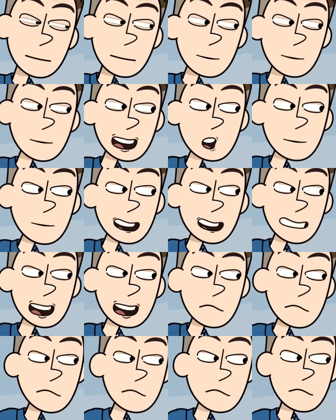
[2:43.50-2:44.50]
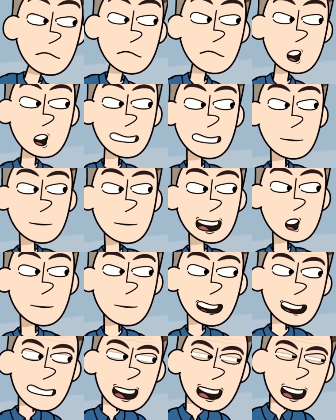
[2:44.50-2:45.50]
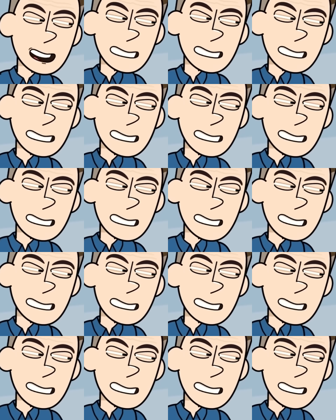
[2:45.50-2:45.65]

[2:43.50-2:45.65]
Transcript: Now you know. This is your final